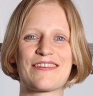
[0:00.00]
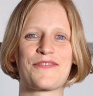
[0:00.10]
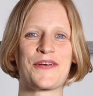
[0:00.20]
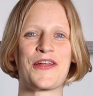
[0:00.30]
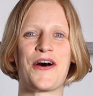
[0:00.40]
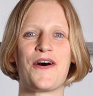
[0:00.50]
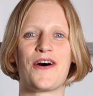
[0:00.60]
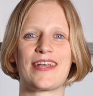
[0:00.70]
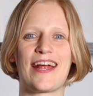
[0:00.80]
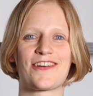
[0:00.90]
it for now
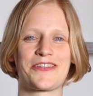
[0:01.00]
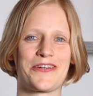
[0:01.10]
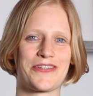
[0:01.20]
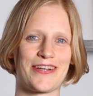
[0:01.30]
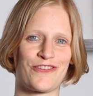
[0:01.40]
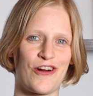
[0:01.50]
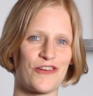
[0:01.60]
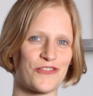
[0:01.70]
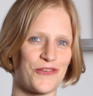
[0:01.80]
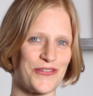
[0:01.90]
on air source and
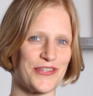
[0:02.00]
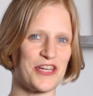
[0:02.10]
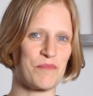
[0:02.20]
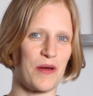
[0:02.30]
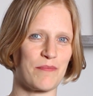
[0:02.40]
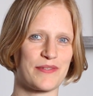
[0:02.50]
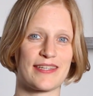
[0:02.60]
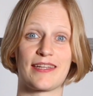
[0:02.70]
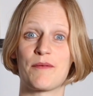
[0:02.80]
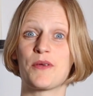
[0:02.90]
ground source heat
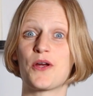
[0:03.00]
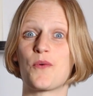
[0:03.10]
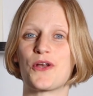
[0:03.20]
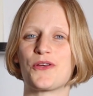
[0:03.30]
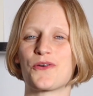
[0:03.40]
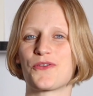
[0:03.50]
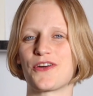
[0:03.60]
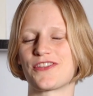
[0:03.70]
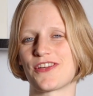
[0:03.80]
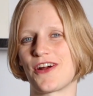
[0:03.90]
pumps. Let me know what your
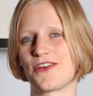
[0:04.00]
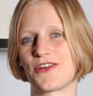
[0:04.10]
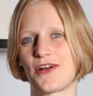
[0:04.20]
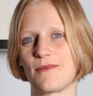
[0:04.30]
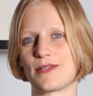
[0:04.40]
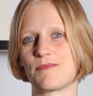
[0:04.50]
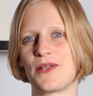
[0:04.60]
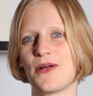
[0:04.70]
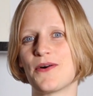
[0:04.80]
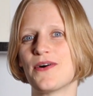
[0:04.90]
thoughts are in the comments
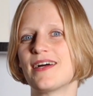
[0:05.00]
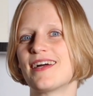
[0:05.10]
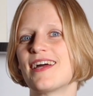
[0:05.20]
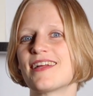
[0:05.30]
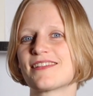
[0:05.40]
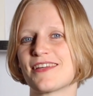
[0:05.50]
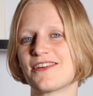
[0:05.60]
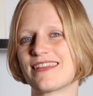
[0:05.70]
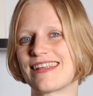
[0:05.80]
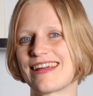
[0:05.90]
below, and see
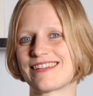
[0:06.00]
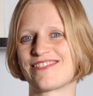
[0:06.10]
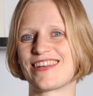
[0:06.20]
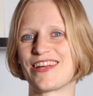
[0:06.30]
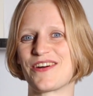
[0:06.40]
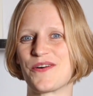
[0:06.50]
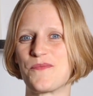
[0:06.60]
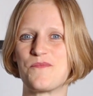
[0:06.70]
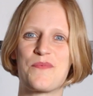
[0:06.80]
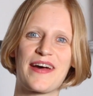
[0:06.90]
you in the next video.
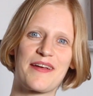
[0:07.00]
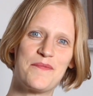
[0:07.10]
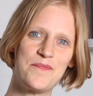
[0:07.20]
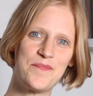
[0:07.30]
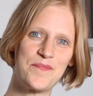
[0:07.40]
Bye!